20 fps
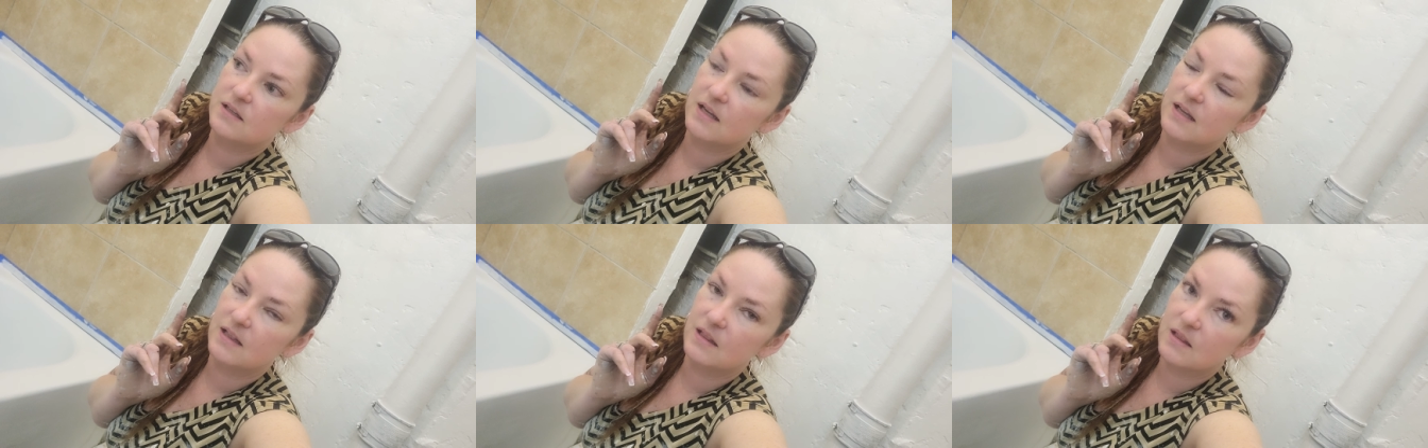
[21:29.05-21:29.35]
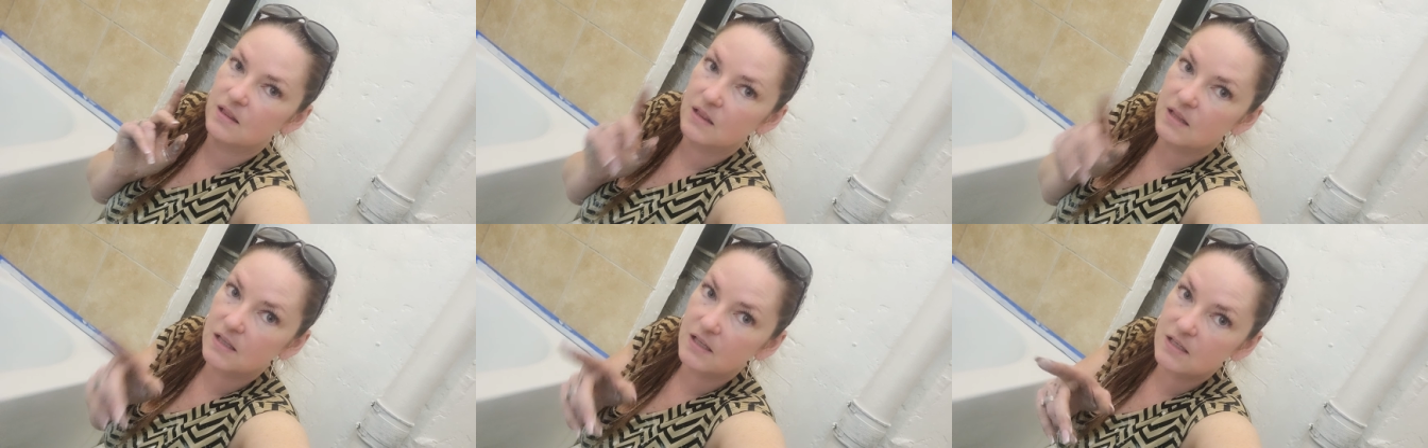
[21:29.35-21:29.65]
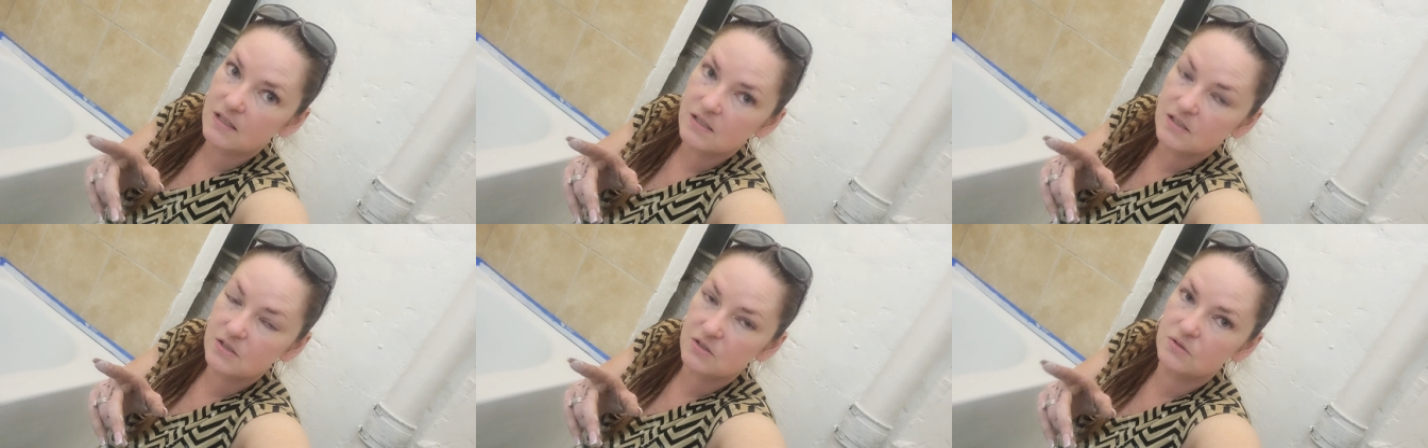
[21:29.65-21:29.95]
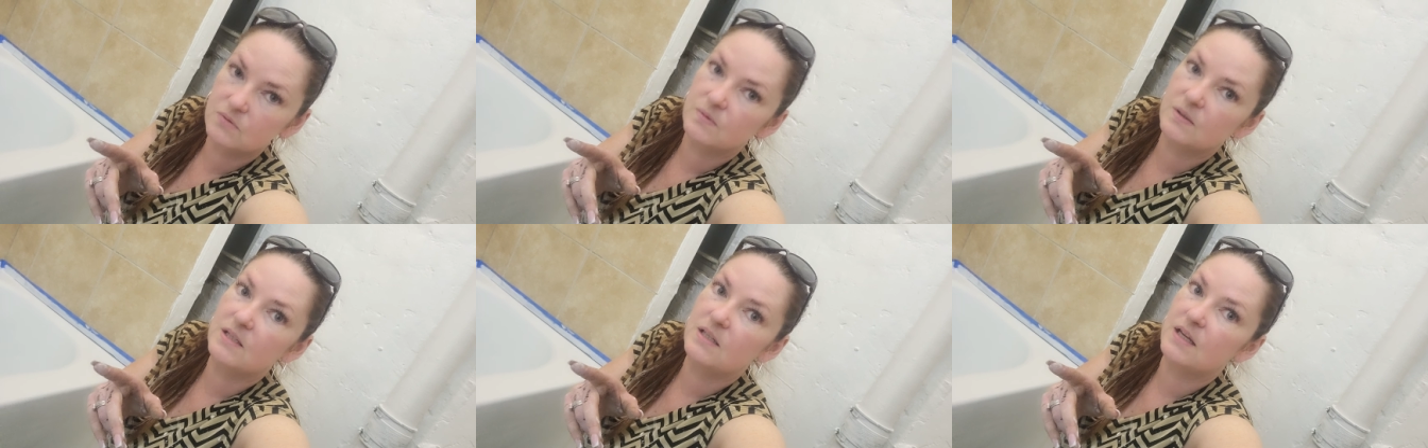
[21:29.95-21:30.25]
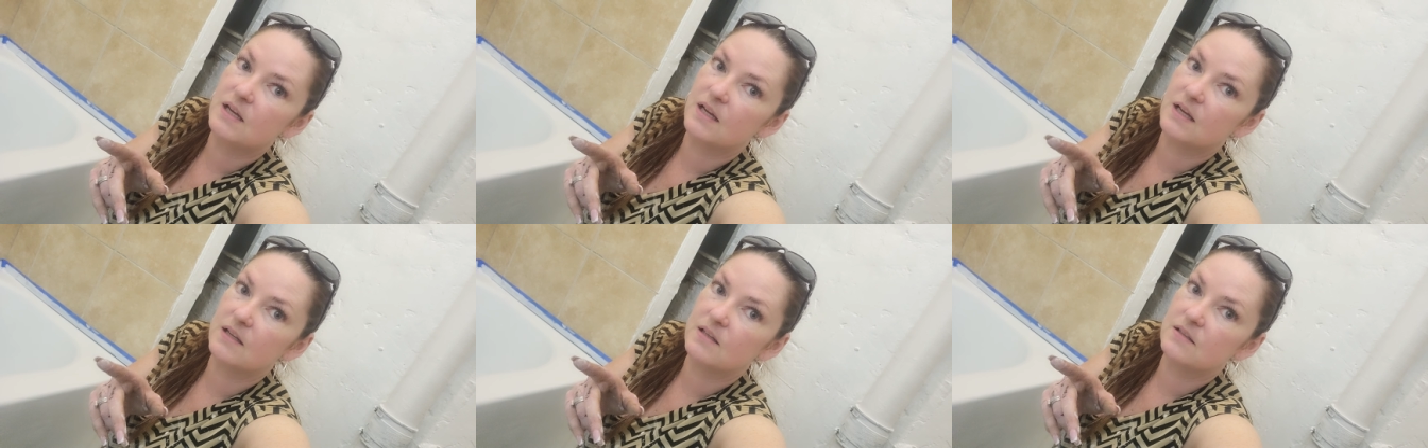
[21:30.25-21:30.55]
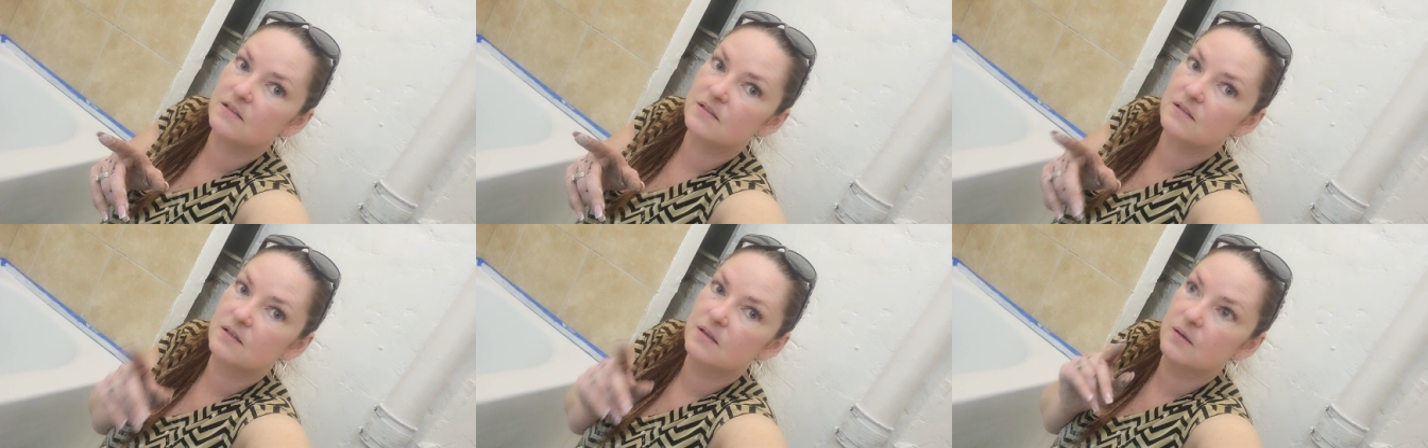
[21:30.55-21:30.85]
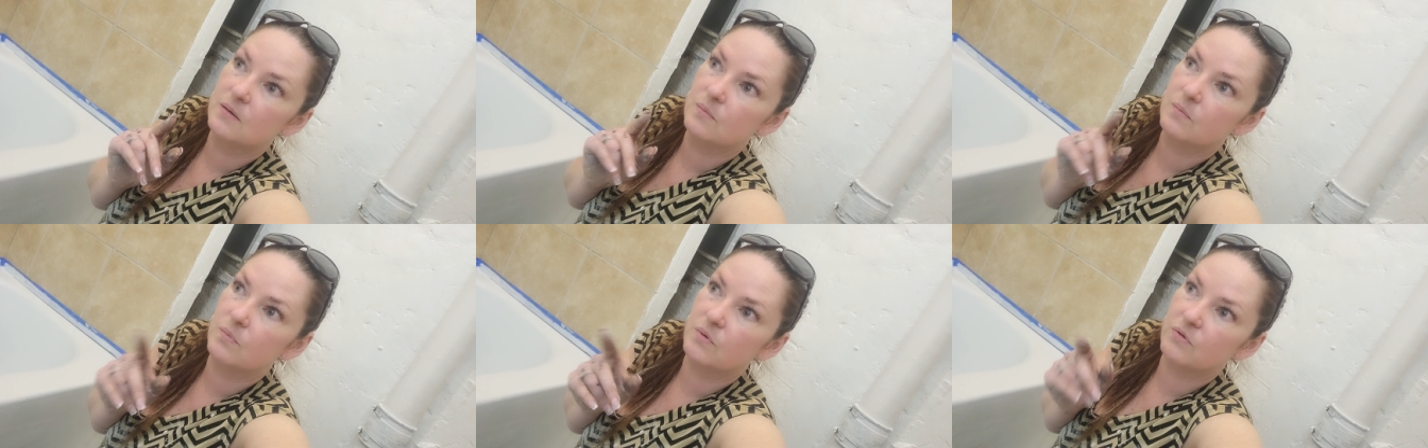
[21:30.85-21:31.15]
at least 3 days
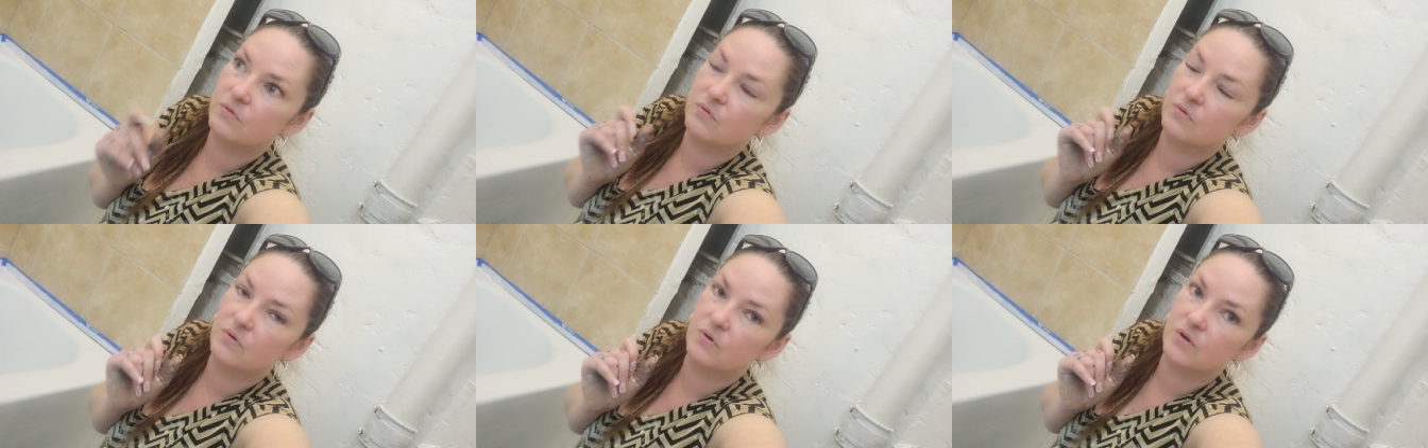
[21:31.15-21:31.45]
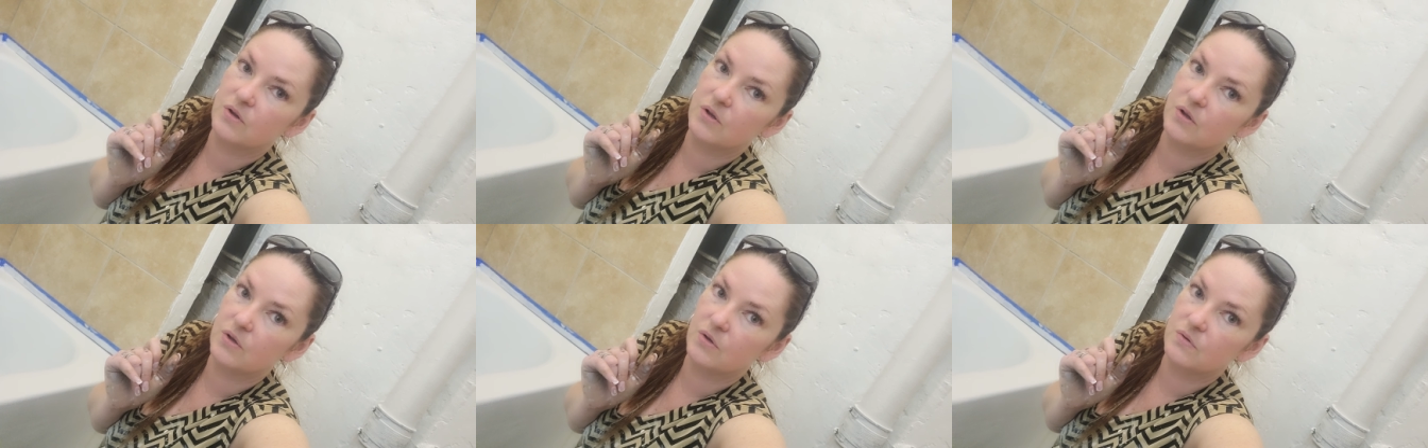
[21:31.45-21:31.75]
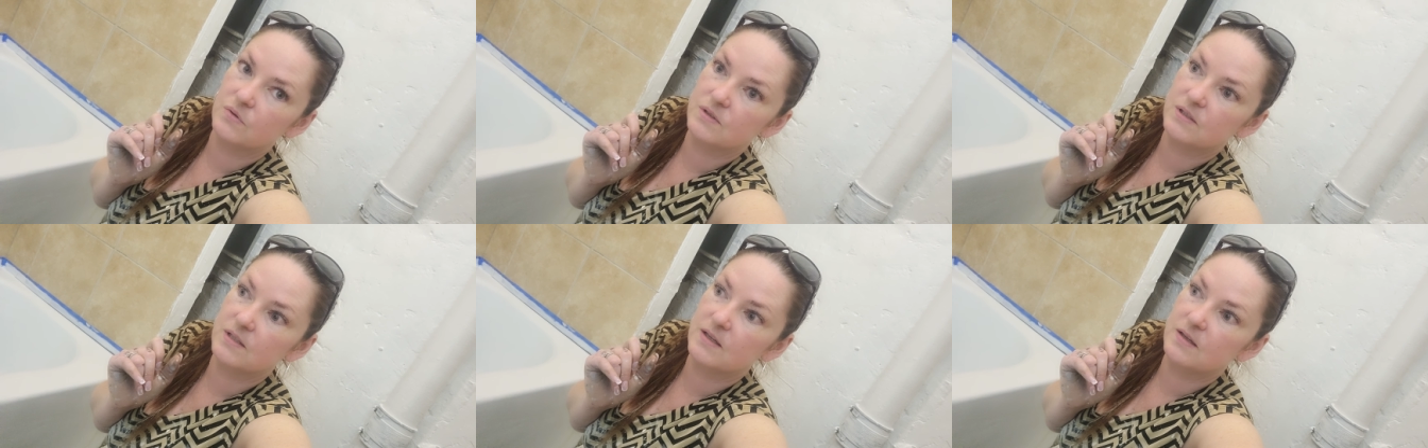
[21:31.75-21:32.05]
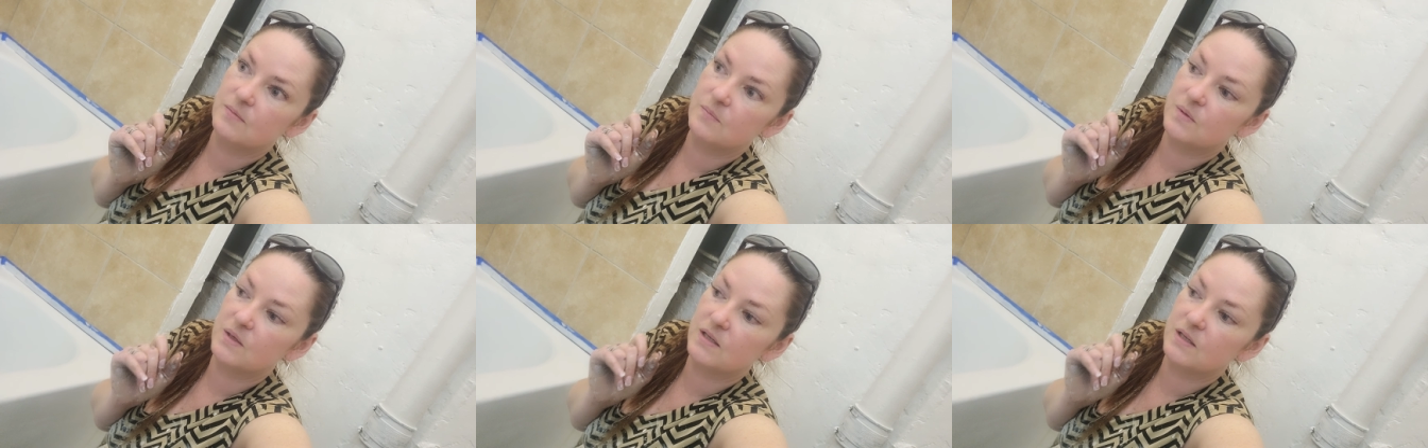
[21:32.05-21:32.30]
before you use it,